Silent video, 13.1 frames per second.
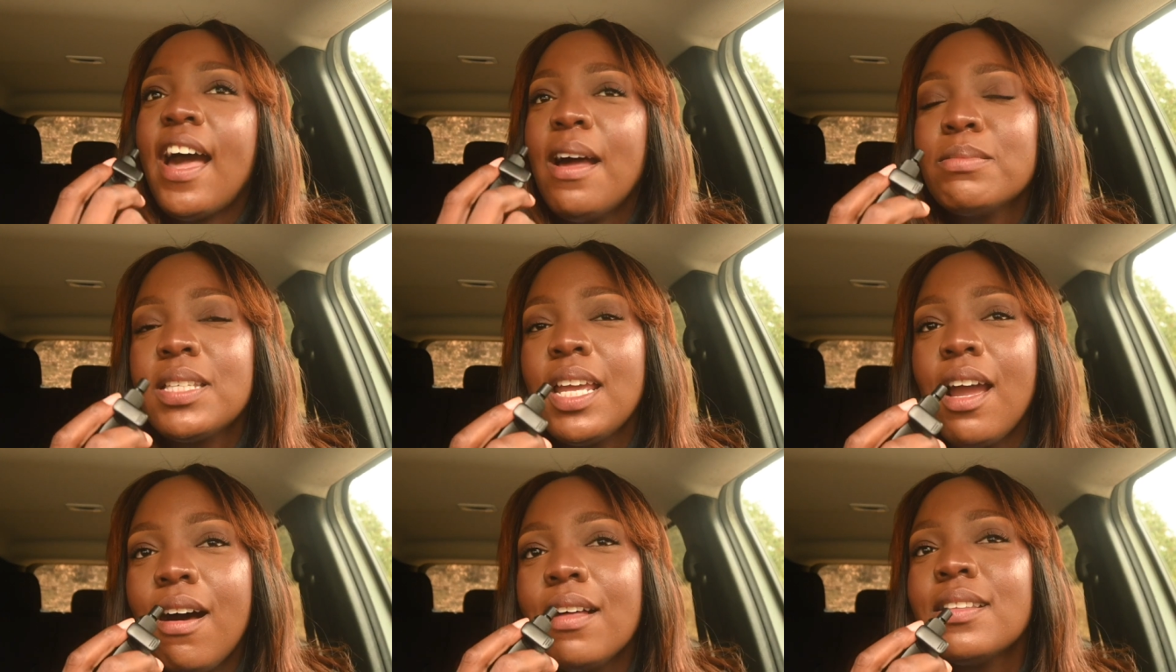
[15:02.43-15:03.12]
I'm
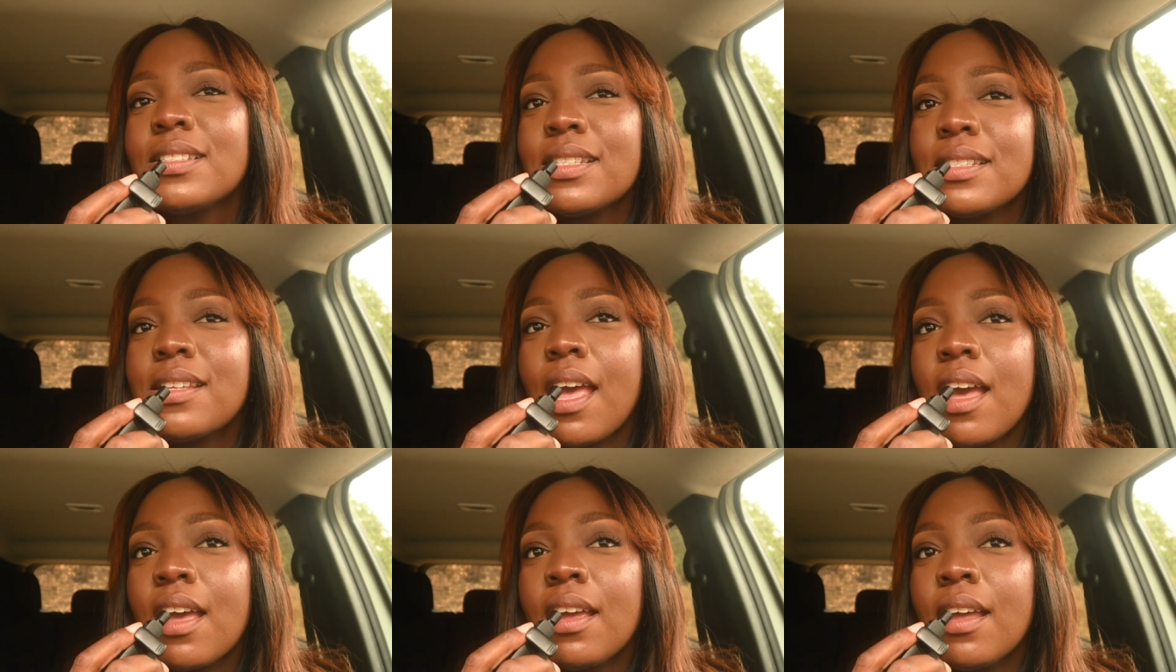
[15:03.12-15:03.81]
saying all this to
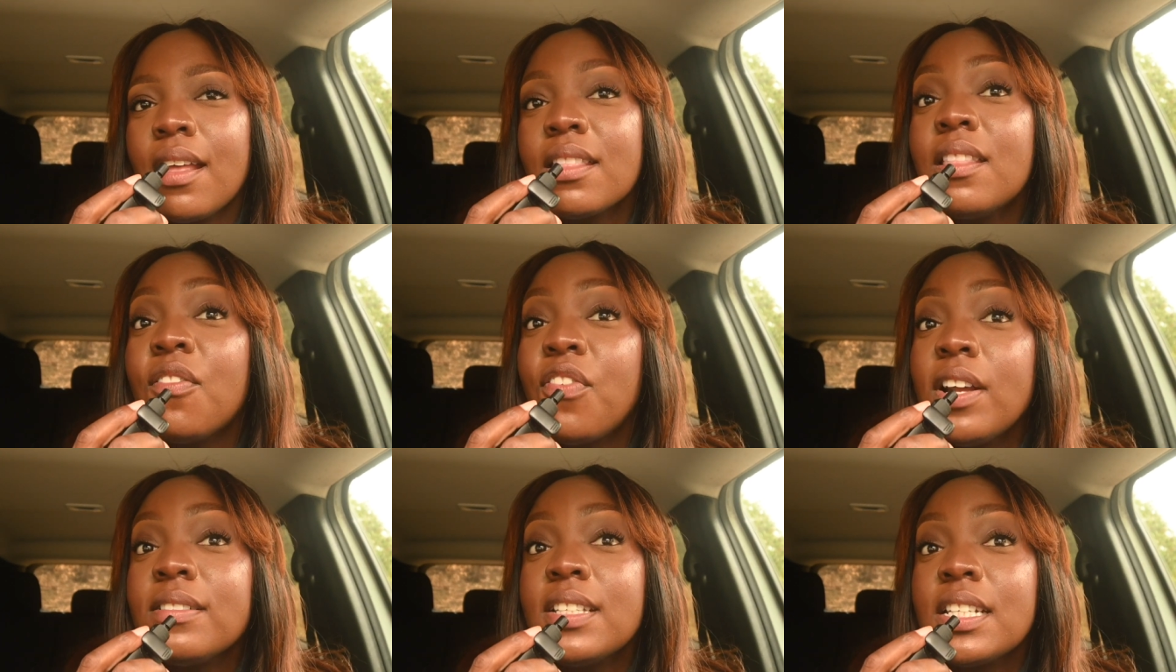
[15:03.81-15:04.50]
say the
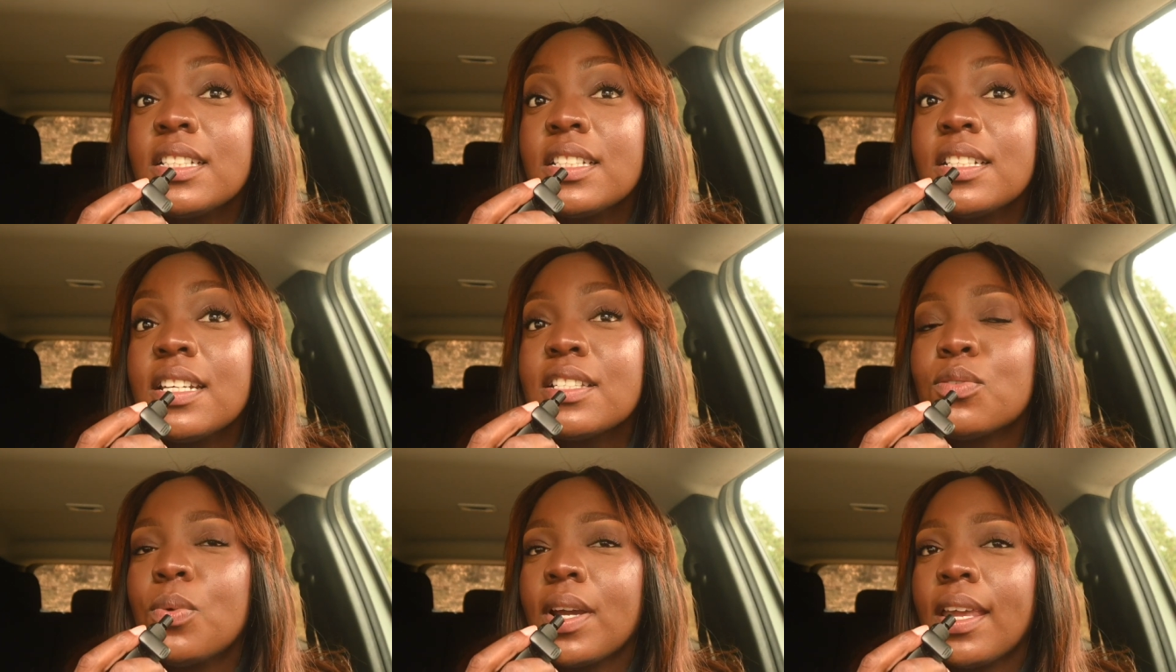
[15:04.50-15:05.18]
foundation
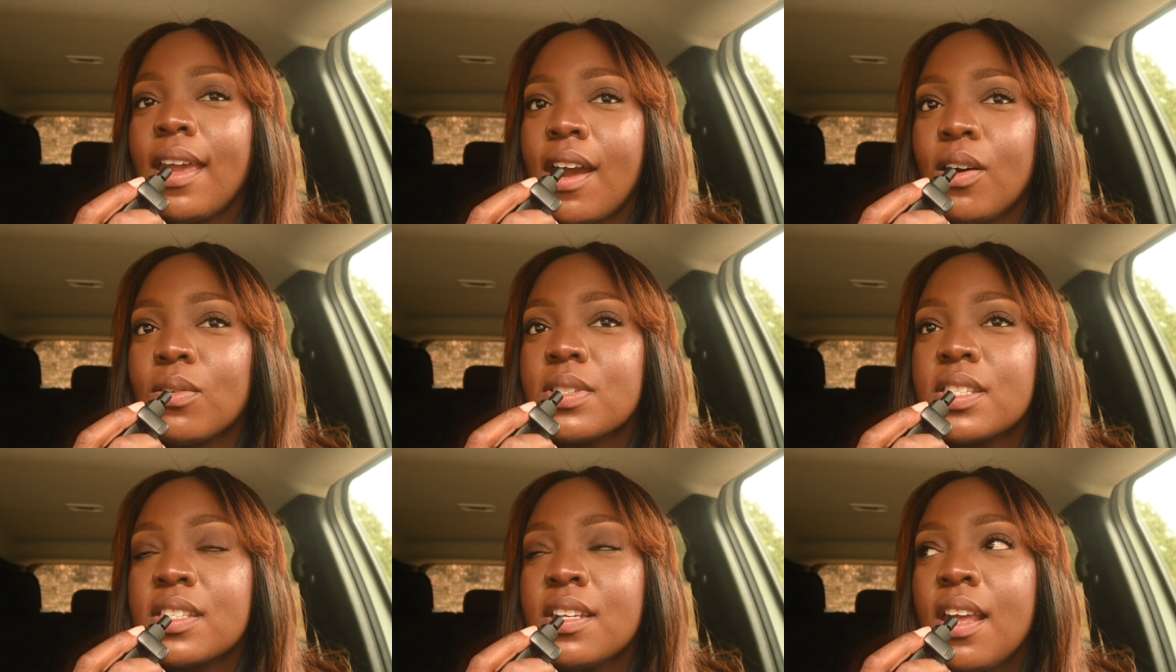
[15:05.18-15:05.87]
is what
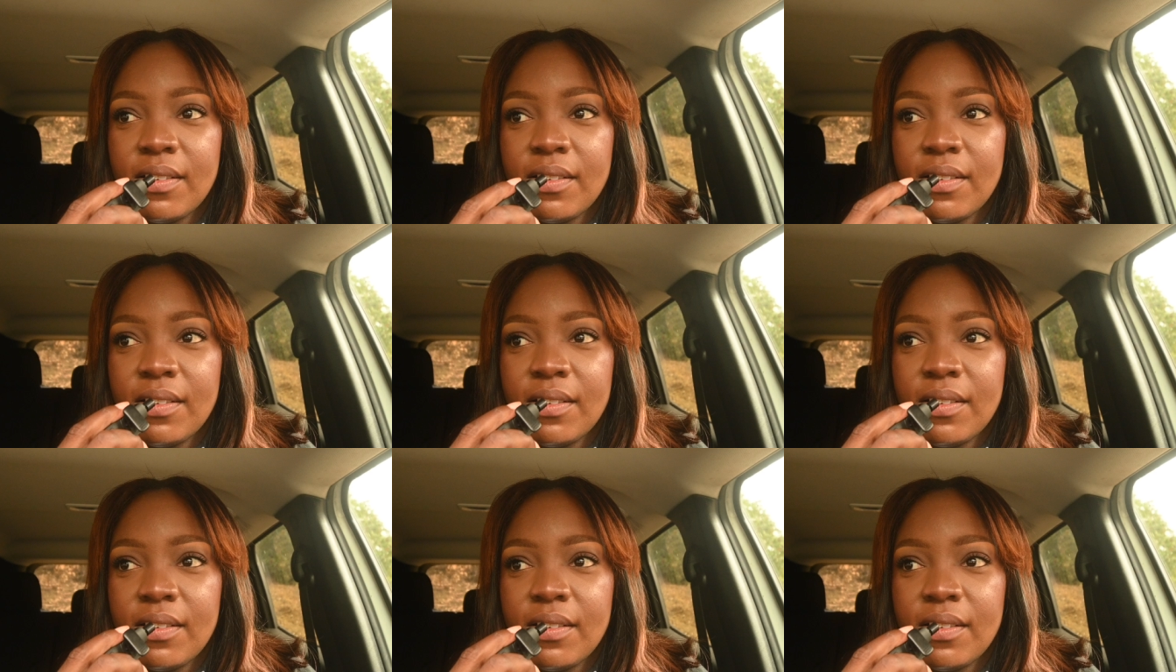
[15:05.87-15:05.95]
counts.